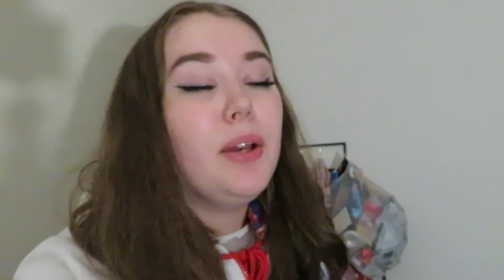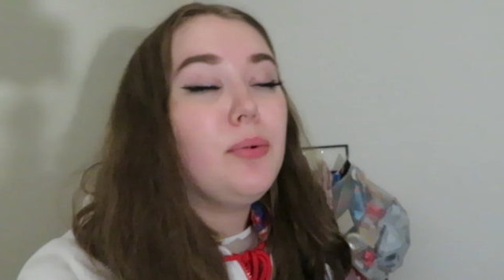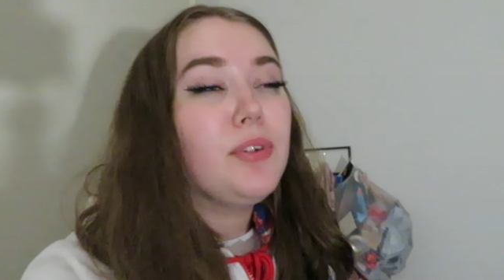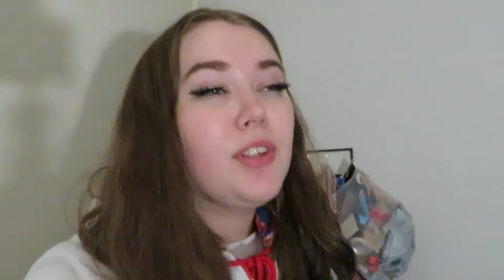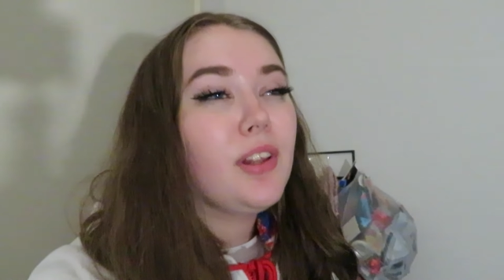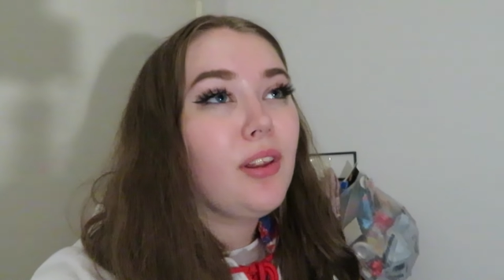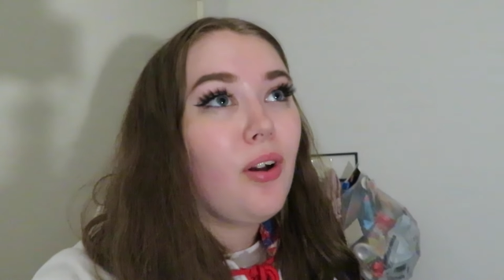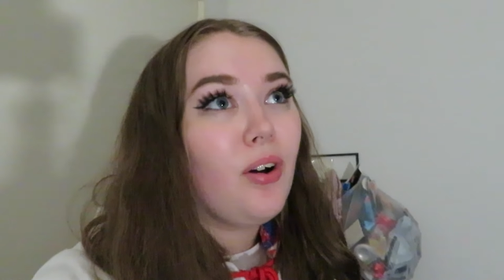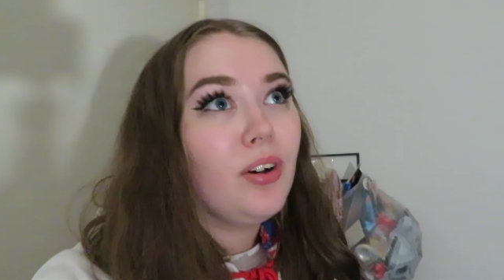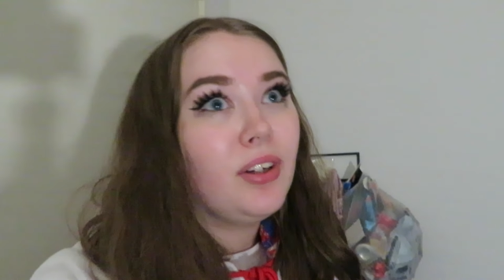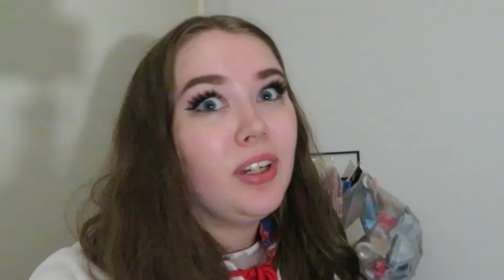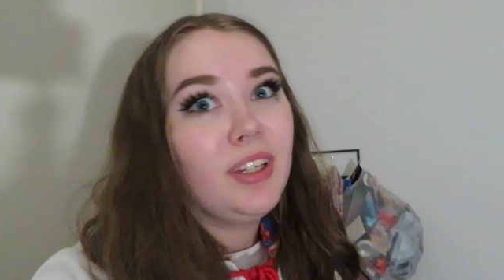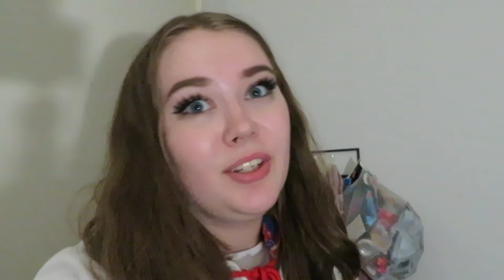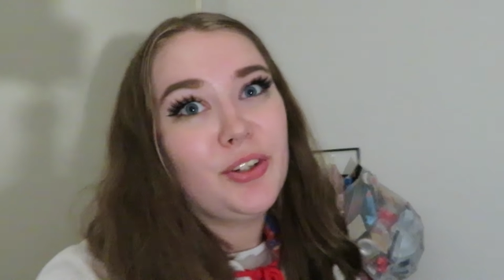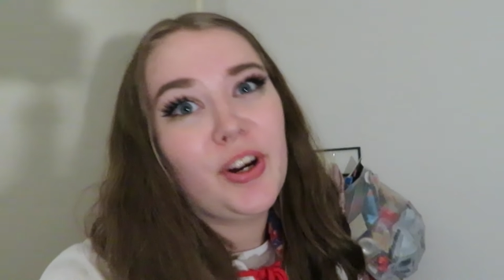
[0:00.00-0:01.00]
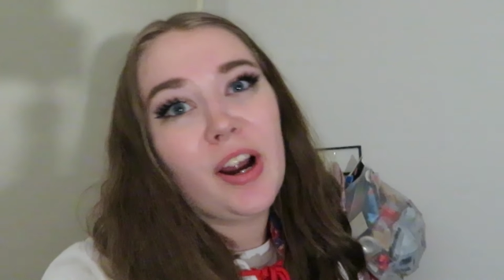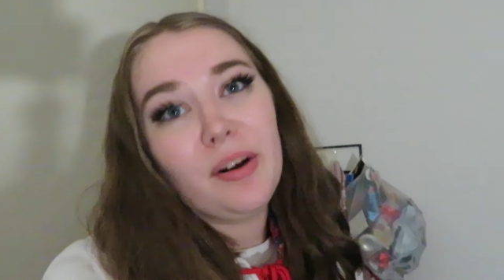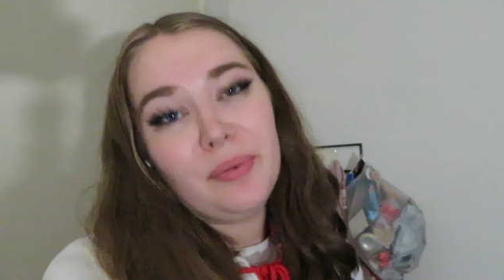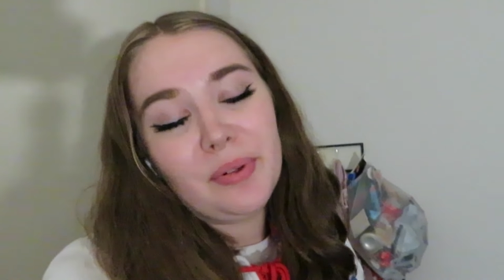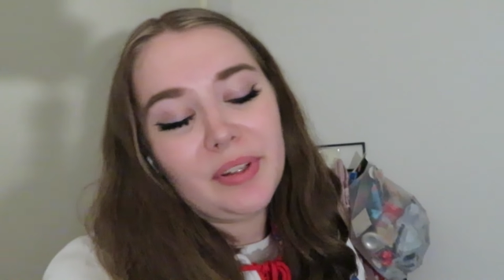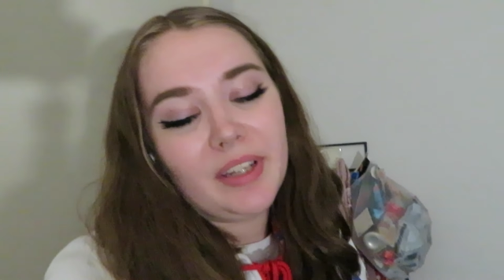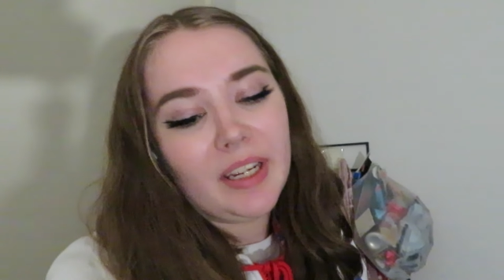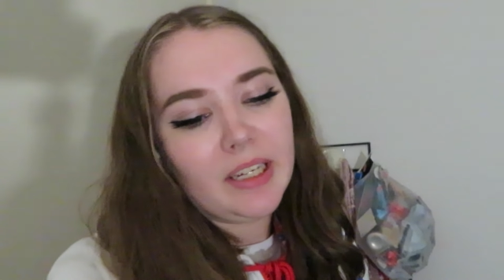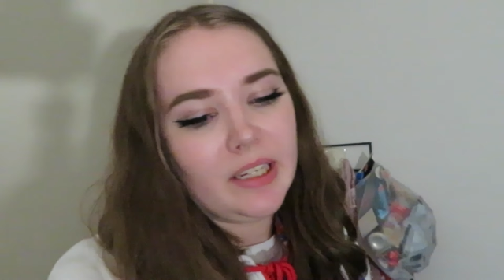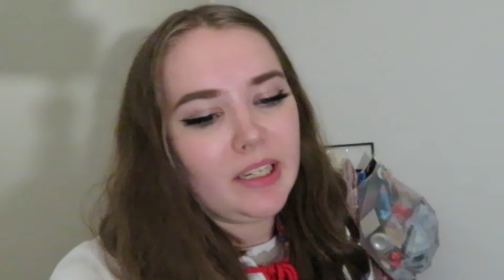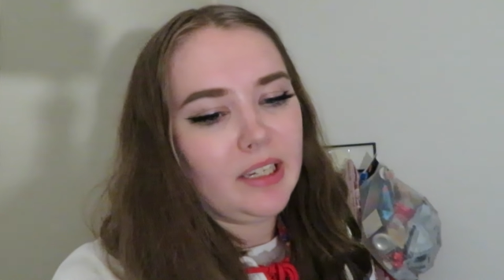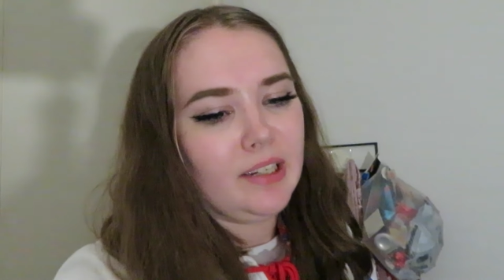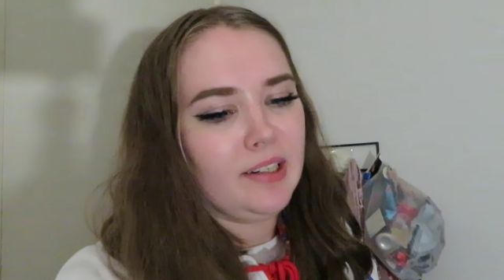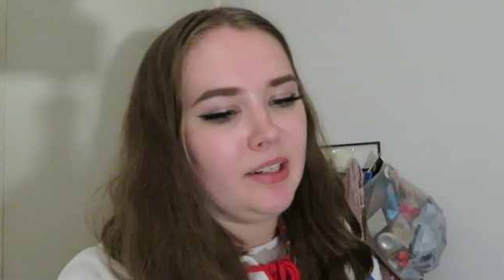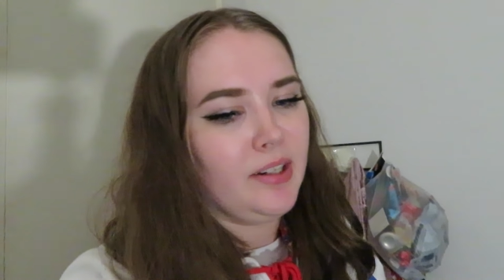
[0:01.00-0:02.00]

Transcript: was a long travel day.